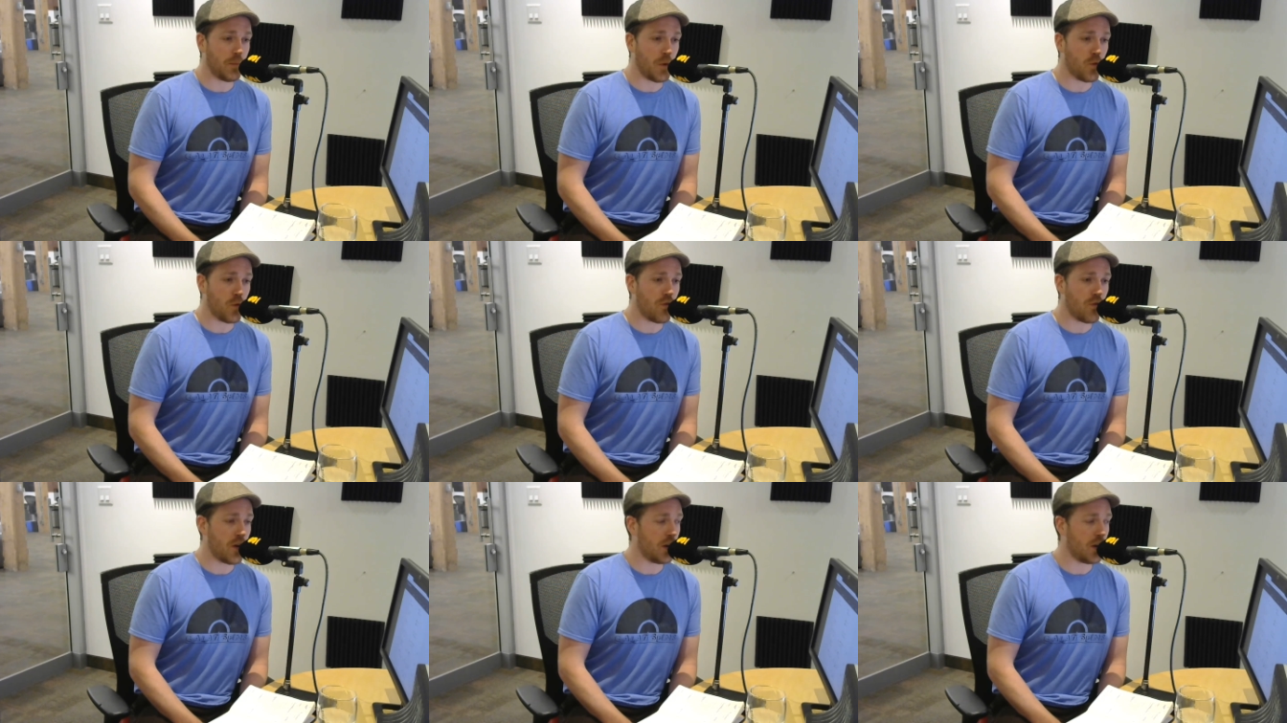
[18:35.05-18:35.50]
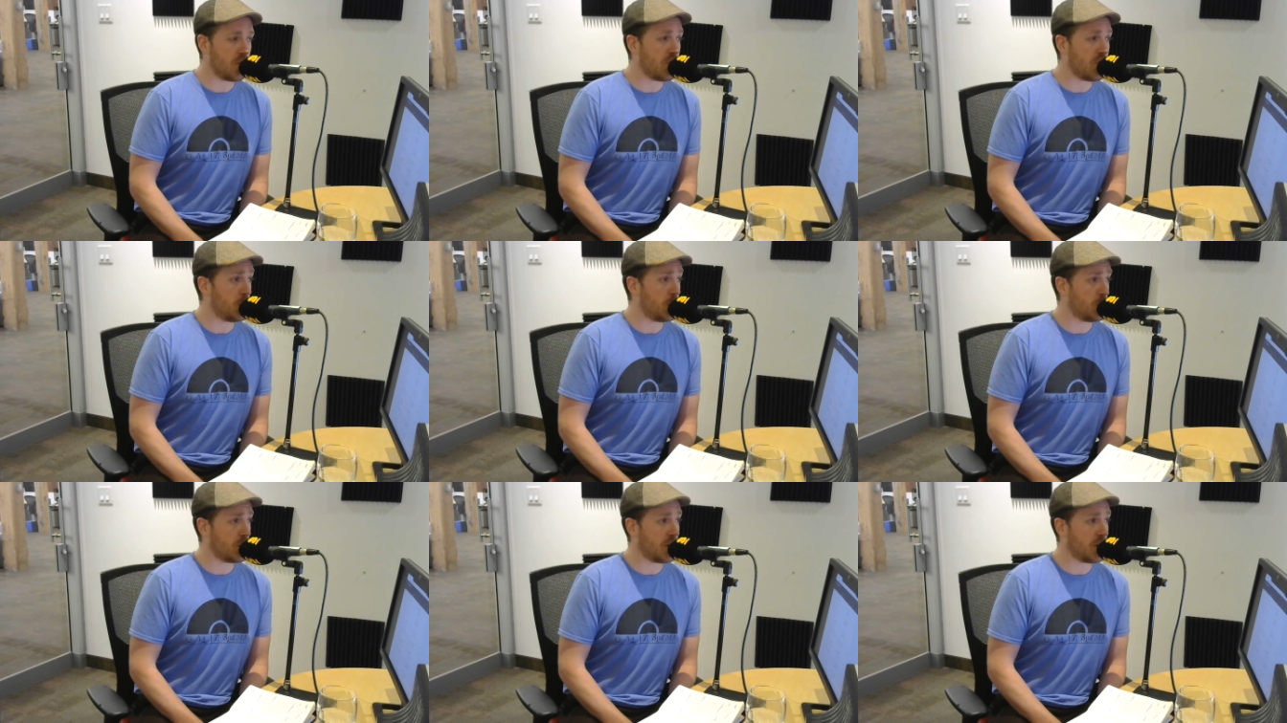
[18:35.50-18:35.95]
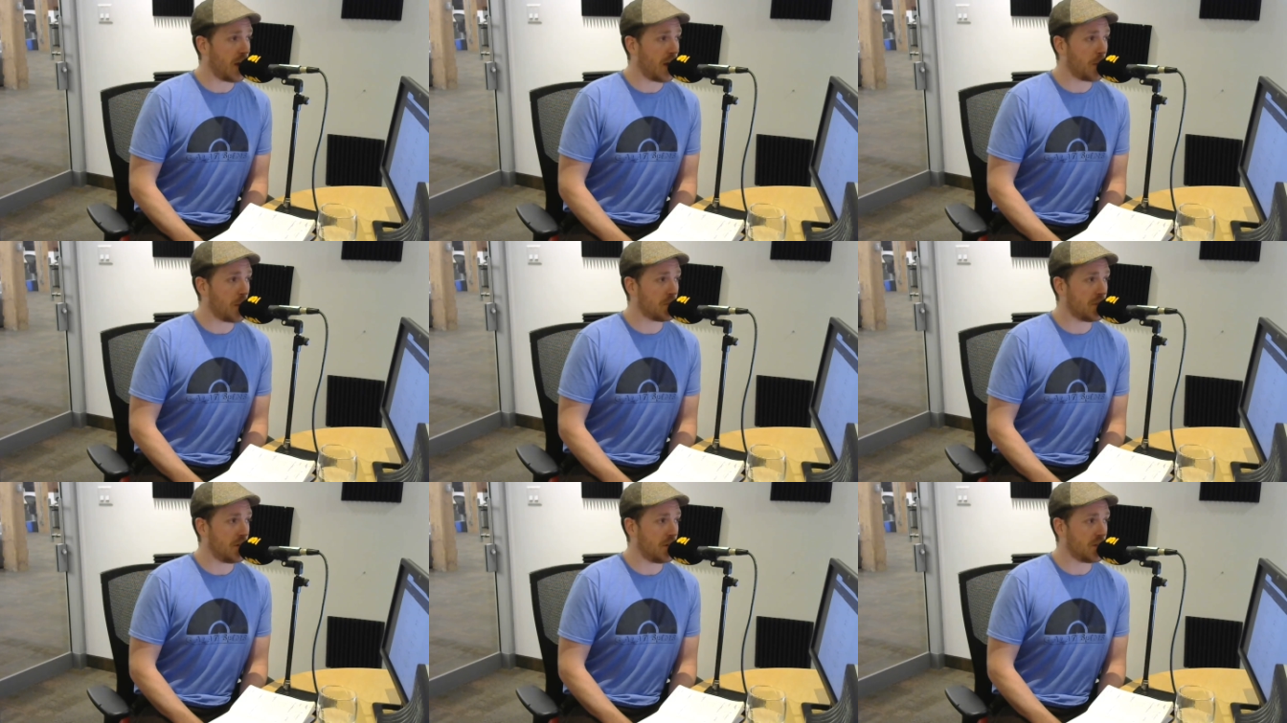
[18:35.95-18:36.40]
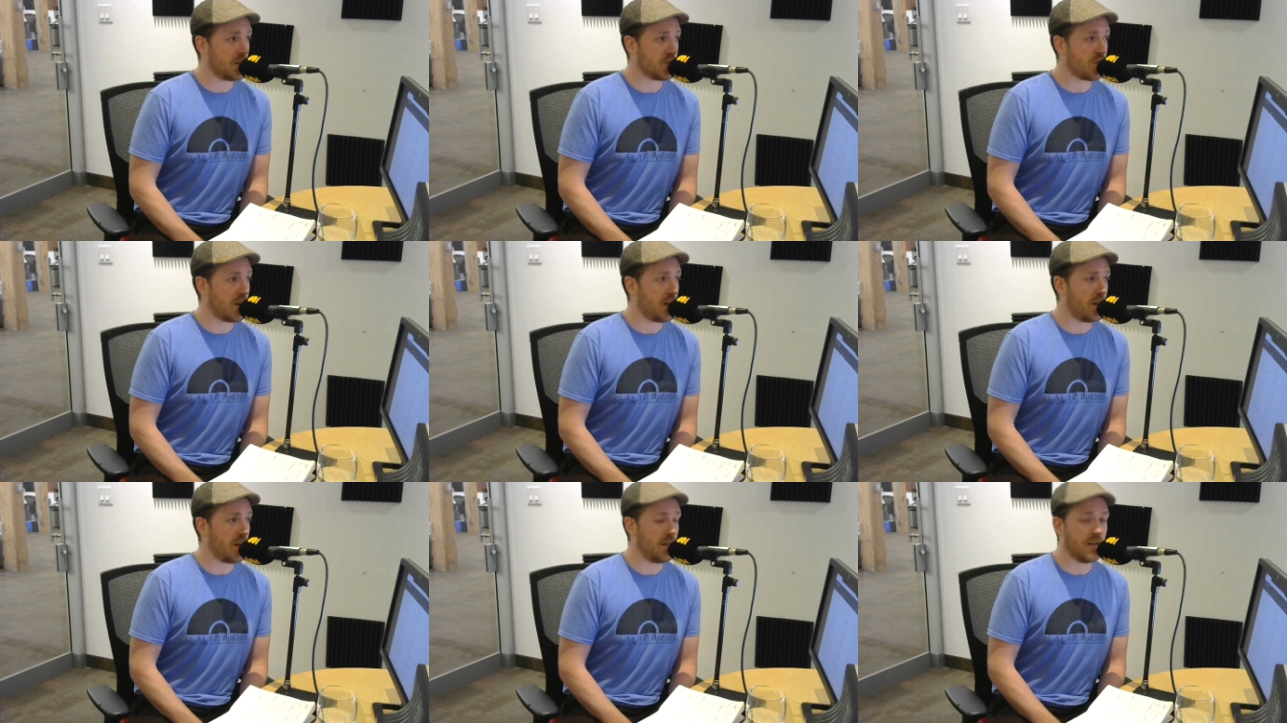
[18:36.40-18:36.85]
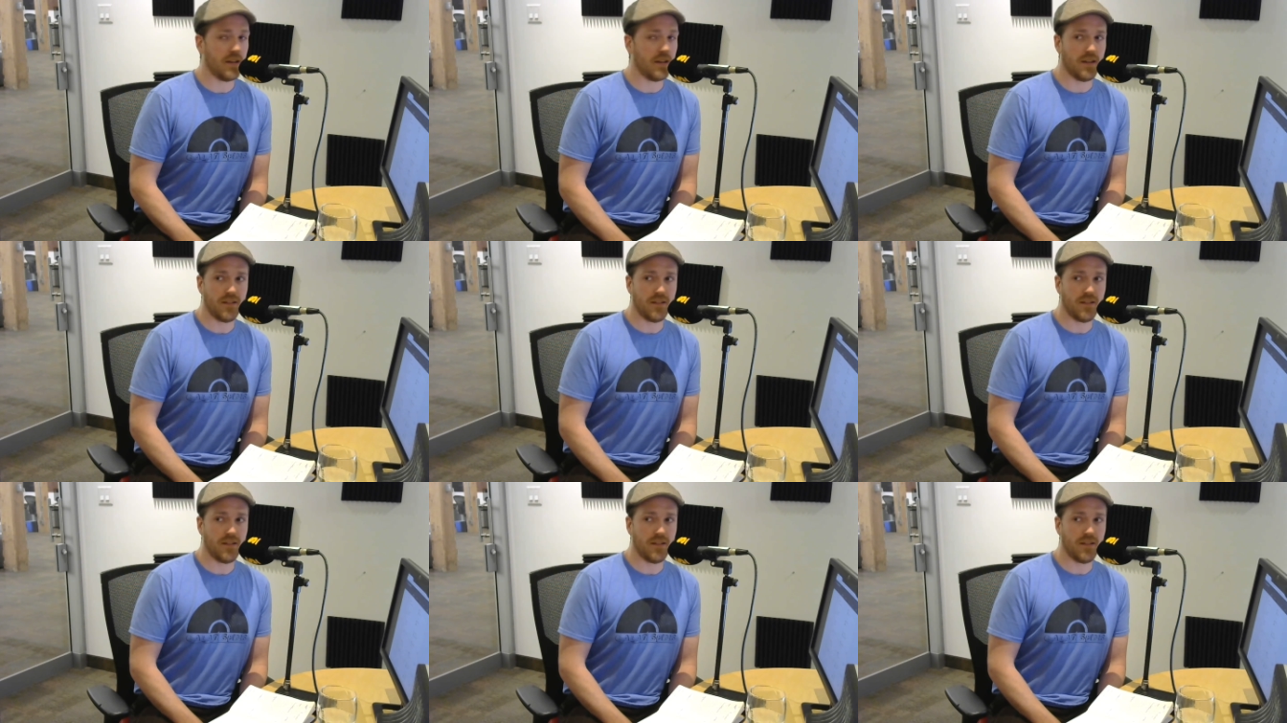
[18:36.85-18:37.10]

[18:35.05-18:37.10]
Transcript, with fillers: A really, really good captain straight in there.